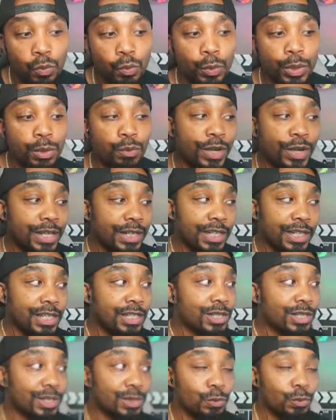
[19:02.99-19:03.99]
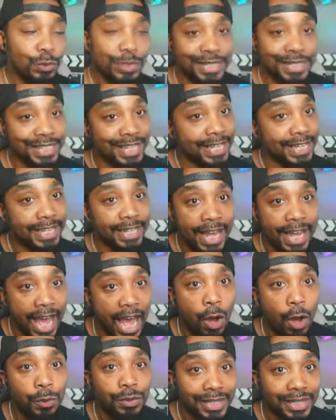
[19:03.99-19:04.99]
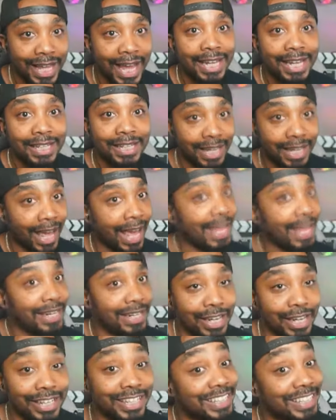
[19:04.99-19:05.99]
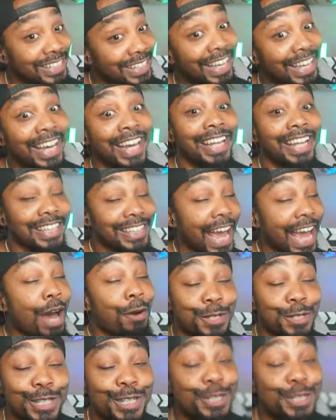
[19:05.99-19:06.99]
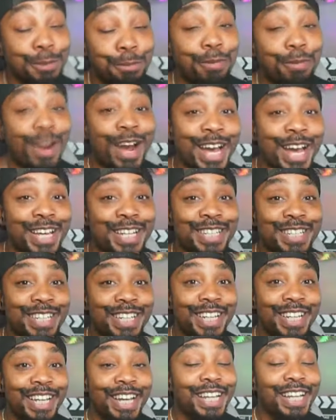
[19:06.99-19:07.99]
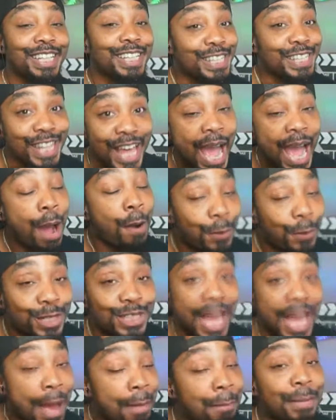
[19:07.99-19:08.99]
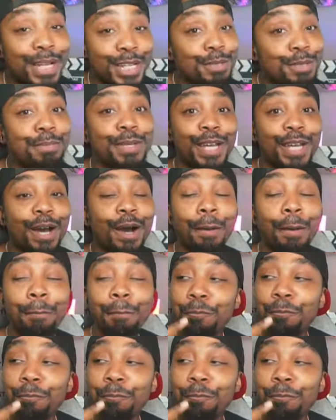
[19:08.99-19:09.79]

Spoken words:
When Rhaenys was taken out, that that was a surprise. That messed me up.